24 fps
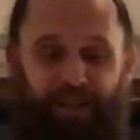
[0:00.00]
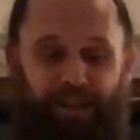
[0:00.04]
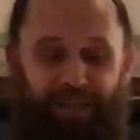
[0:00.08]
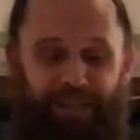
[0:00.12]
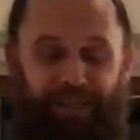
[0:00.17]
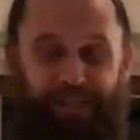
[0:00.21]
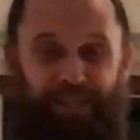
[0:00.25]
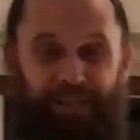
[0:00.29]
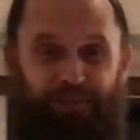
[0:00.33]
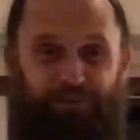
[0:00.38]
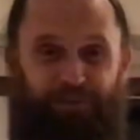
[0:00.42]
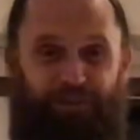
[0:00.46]

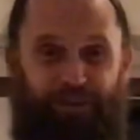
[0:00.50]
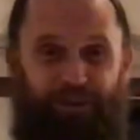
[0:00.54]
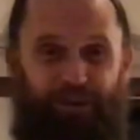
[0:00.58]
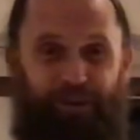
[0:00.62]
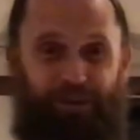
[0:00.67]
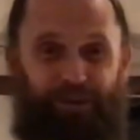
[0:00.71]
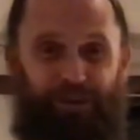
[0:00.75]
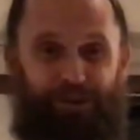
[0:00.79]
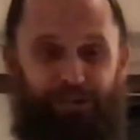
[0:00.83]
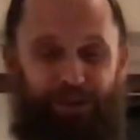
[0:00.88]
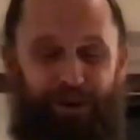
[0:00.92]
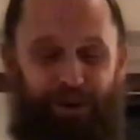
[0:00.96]
this is for
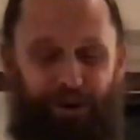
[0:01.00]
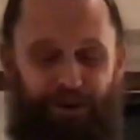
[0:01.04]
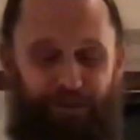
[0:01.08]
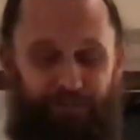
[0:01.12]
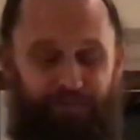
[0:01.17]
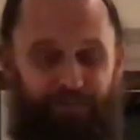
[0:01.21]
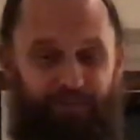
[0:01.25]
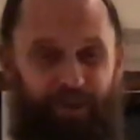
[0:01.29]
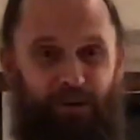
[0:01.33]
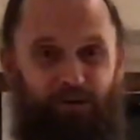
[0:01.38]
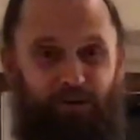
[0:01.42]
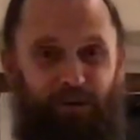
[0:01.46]
you as well.
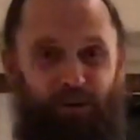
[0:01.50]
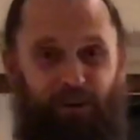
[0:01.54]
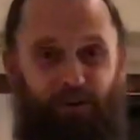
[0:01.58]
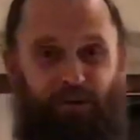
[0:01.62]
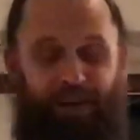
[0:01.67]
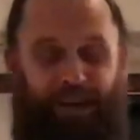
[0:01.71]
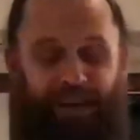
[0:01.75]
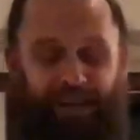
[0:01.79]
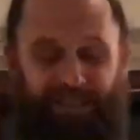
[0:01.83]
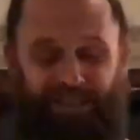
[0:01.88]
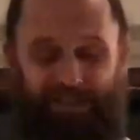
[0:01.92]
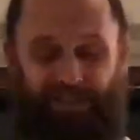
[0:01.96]
It was a
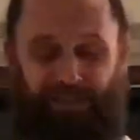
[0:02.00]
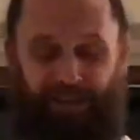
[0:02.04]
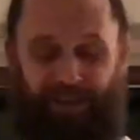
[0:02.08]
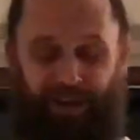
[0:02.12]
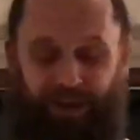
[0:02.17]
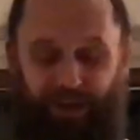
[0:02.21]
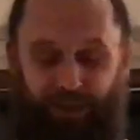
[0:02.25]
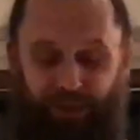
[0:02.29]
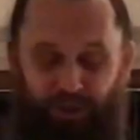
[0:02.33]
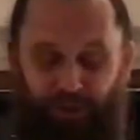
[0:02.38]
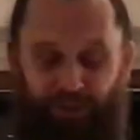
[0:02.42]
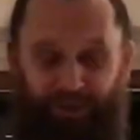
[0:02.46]
great
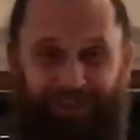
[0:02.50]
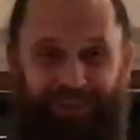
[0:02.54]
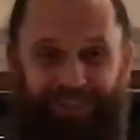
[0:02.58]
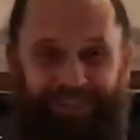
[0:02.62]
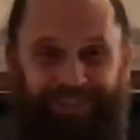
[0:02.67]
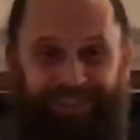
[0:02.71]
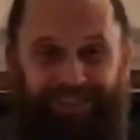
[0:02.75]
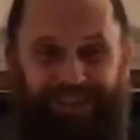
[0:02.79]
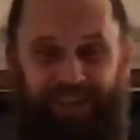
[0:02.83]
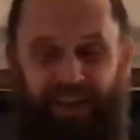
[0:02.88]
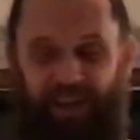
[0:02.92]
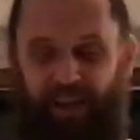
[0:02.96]

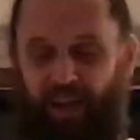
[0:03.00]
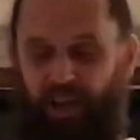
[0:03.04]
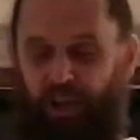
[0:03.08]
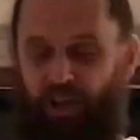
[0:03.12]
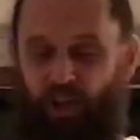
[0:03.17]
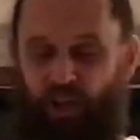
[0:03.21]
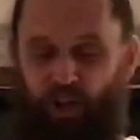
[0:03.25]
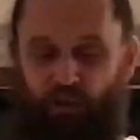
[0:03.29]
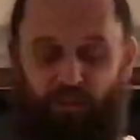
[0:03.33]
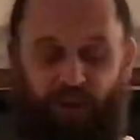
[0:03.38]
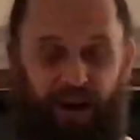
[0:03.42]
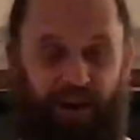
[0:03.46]
choice.
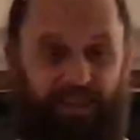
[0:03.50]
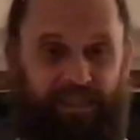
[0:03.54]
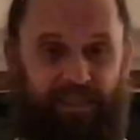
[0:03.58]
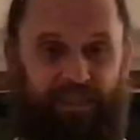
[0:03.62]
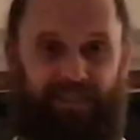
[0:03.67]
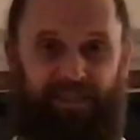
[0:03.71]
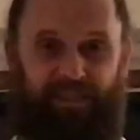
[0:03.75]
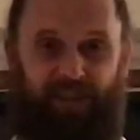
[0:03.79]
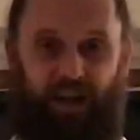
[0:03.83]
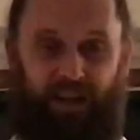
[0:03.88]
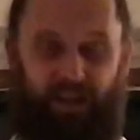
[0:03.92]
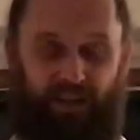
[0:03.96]
You might
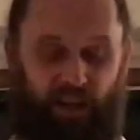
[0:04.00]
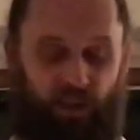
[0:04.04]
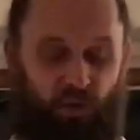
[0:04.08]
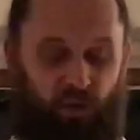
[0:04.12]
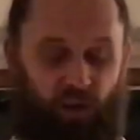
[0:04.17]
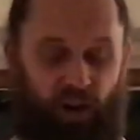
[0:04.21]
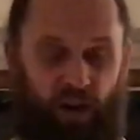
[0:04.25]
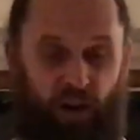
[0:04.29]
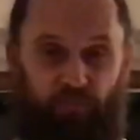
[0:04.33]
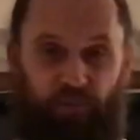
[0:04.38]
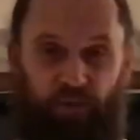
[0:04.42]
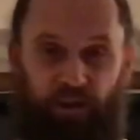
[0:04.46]
decide that you're
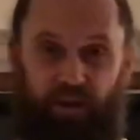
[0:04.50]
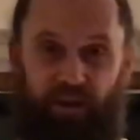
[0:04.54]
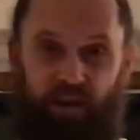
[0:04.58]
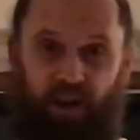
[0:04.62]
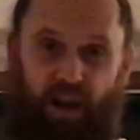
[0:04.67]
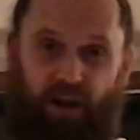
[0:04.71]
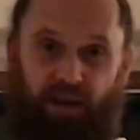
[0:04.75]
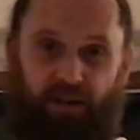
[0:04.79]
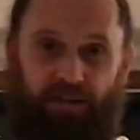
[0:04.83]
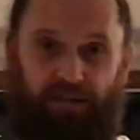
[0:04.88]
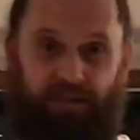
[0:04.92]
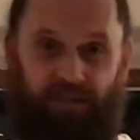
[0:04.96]
going to bring
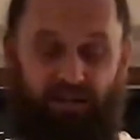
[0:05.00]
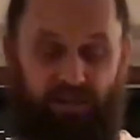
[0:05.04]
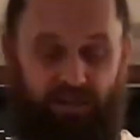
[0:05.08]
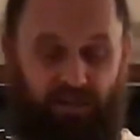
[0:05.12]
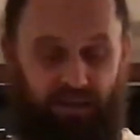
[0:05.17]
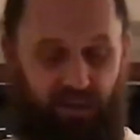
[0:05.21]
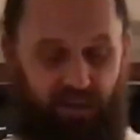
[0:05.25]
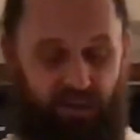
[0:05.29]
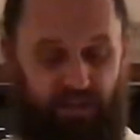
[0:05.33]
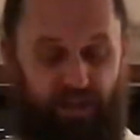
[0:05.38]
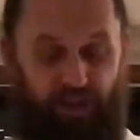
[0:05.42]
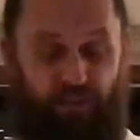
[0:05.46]
nuts,
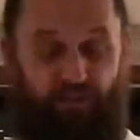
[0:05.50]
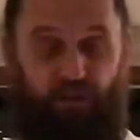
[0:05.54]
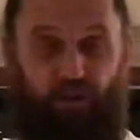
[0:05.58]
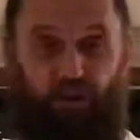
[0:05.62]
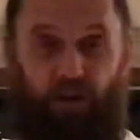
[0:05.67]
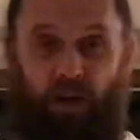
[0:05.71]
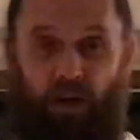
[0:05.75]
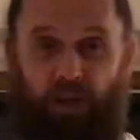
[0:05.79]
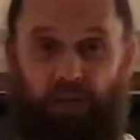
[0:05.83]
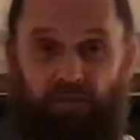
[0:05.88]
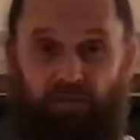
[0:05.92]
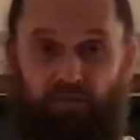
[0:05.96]
different
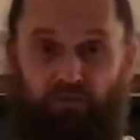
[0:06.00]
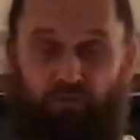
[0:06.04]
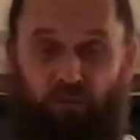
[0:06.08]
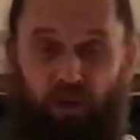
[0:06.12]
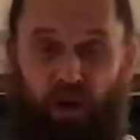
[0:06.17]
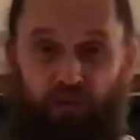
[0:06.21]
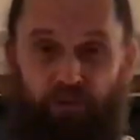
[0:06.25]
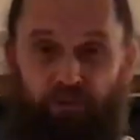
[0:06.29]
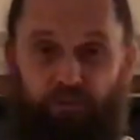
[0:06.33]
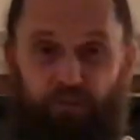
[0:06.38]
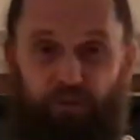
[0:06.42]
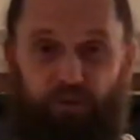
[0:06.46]
kinds of
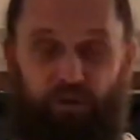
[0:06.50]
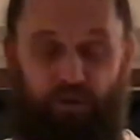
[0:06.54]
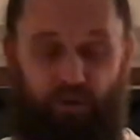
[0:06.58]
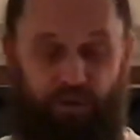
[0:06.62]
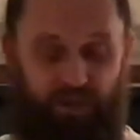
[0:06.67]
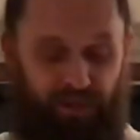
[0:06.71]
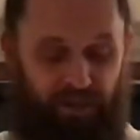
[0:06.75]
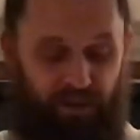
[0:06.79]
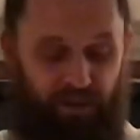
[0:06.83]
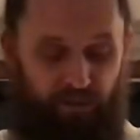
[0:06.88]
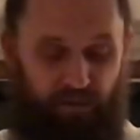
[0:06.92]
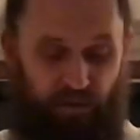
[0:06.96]
dried
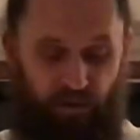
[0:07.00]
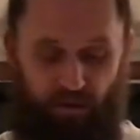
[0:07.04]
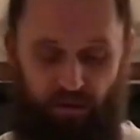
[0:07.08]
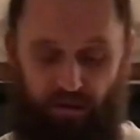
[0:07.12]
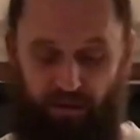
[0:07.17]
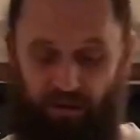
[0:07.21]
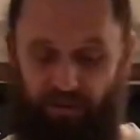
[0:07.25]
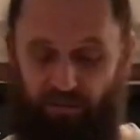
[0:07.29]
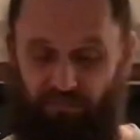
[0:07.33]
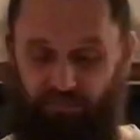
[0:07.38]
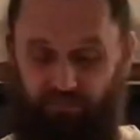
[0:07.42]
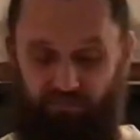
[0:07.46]
fruits, different
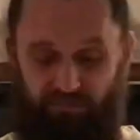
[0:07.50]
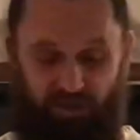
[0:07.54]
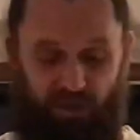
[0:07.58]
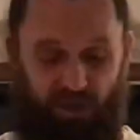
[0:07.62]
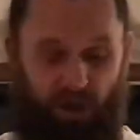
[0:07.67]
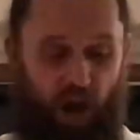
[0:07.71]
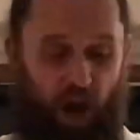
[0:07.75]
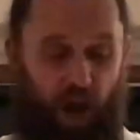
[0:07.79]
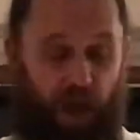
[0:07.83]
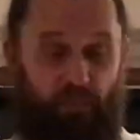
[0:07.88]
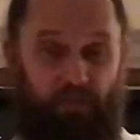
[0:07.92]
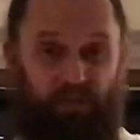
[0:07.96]

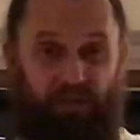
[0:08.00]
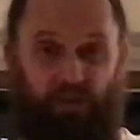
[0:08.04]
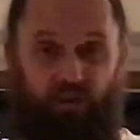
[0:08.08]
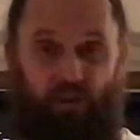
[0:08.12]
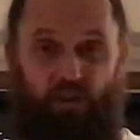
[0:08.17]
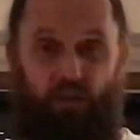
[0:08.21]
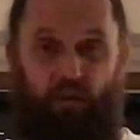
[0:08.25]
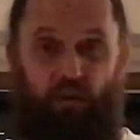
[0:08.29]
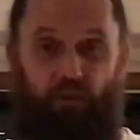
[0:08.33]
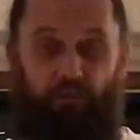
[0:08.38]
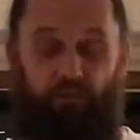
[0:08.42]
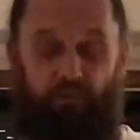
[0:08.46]
types
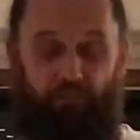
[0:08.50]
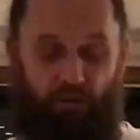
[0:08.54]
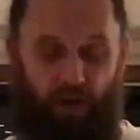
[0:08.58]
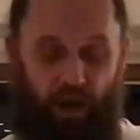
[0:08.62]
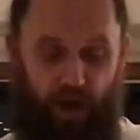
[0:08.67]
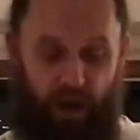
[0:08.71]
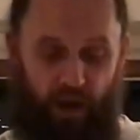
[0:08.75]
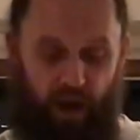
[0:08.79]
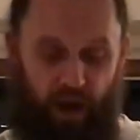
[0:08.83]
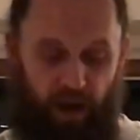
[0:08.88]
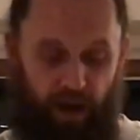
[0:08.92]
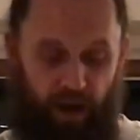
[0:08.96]
of
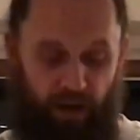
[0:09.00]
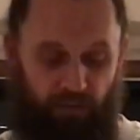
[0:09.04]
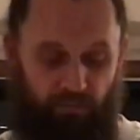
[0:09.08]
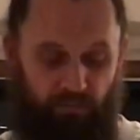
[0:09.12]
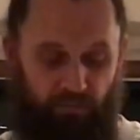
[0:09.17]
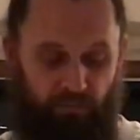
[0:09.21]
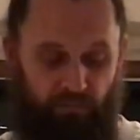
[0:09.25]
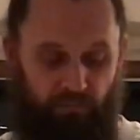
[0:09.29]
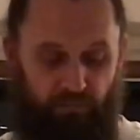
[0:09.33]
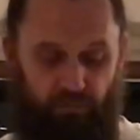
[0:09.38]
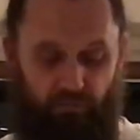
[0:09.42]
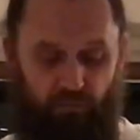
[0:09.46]

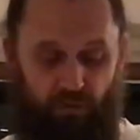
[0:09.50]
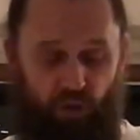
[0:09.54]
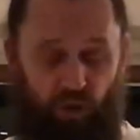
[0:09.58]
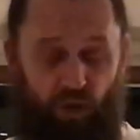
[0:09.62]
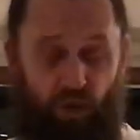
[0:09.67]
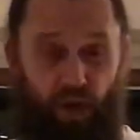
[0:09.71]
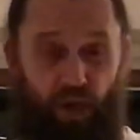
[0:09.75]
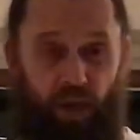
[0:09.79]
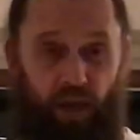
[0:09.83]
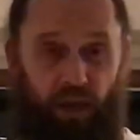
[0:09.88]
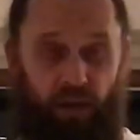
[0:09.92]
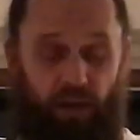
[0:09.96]

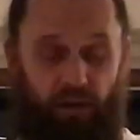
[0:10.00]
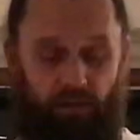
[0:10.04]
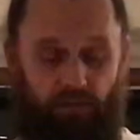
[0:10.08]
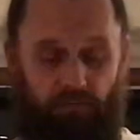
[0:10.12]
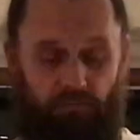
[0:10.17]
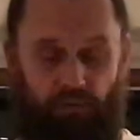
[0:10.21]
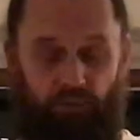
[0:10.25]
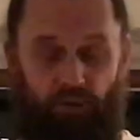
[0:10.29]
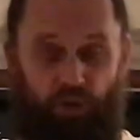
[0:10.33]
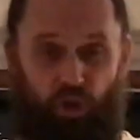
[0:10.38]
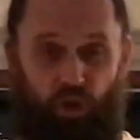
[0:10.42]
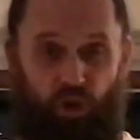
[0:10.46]
cooking
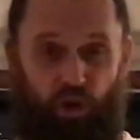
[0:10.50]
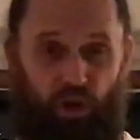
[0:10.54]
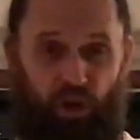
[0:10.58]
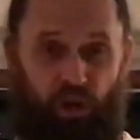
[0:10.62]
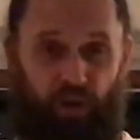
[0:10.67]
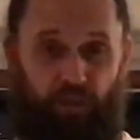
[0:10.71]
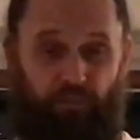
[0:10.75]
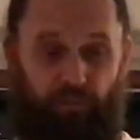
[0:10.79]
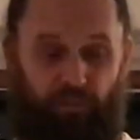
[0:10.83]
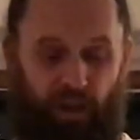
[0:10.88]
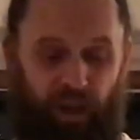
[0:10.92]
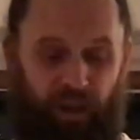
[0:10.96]

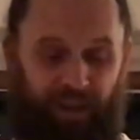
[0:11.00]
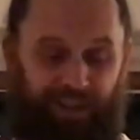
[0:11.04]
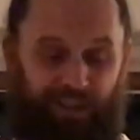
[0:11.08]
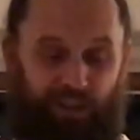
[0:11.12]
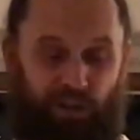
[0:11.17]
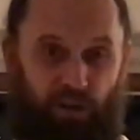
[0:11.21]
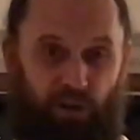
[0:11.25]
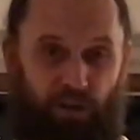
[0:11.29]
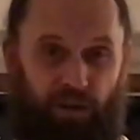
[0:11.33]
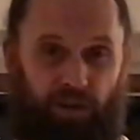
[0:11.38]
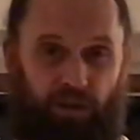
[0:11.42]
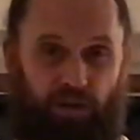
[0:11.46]
chocolate, like
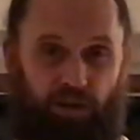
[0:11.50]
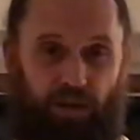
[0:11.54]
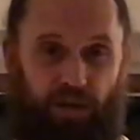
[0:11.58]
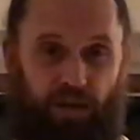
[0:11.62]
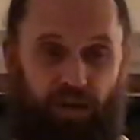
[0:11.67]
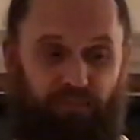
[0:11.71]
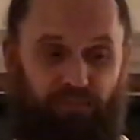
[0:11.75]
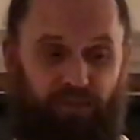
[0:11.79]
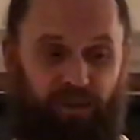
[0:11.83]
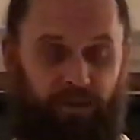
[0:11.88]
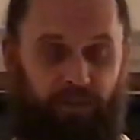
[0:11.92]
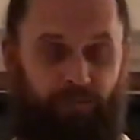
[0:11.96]
these chocolate
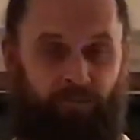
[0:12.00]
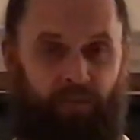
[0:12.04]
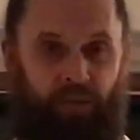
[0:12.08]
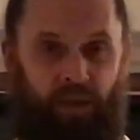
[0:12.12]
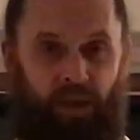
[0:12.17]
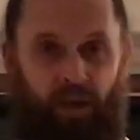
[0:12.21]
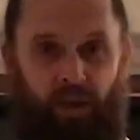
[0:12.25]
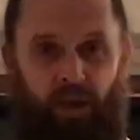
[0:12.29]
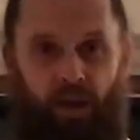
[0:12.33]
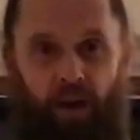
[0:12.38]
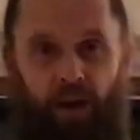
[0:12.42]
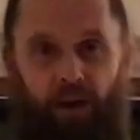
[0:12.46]
chips.
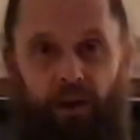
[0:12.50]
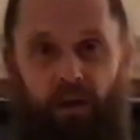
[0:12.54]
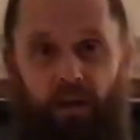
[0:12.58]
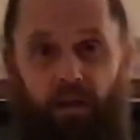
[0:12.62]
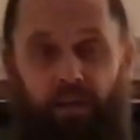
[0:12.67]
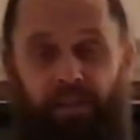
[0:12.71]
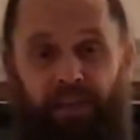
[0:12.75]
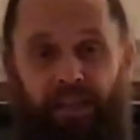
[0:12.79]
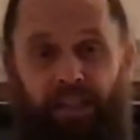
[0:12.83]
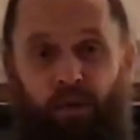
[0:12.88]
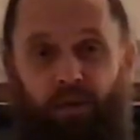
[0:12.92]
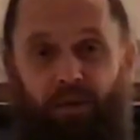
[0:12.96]

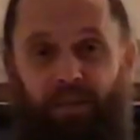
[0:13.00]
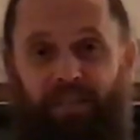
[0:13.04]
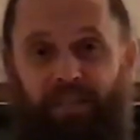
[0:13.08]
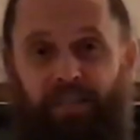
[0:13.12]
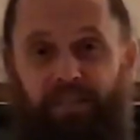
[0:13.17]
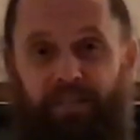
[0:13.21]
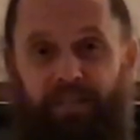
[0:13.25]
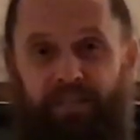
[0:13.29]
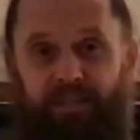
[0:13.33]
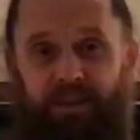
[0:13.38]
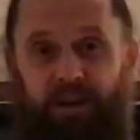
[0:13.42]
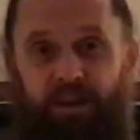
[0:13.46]
Another thing that we
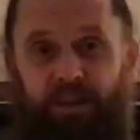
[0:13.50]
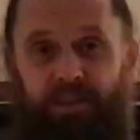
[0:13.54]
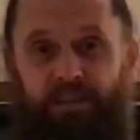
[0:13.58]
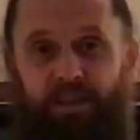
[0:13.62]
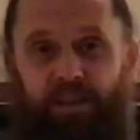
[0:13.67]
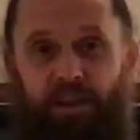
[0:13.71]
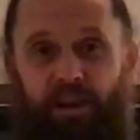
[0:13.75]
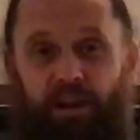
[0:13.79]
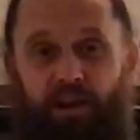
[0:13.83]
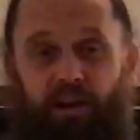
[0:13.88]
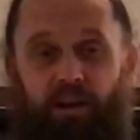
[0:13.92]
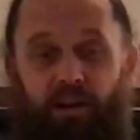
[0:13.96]
didn't discuss
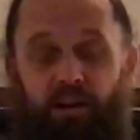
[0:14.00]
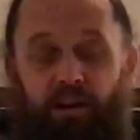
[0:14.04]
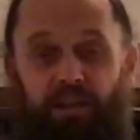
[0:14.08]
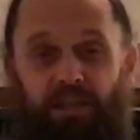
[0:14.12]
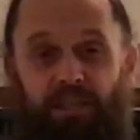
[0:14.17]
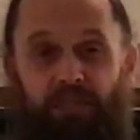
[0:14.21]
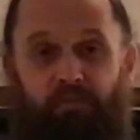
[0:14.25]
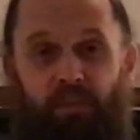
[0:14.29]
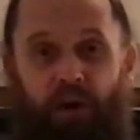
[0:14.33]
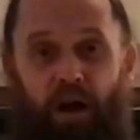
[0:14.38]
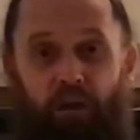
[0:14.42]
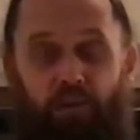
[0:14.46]
in
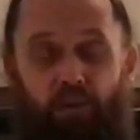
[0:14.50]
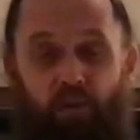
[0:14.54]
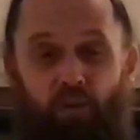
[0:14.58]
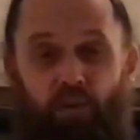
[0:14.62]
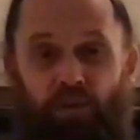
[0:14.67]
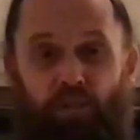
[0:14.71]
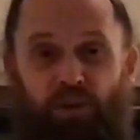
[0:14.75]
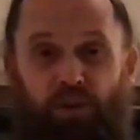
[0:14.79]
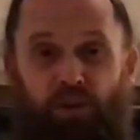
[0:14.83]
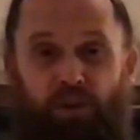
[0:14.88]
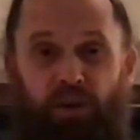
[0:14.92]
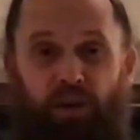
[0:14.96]
class, but I thought
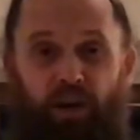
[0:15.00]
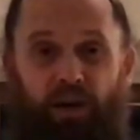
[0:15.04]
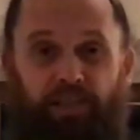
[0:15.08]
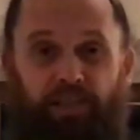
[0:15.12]
was a good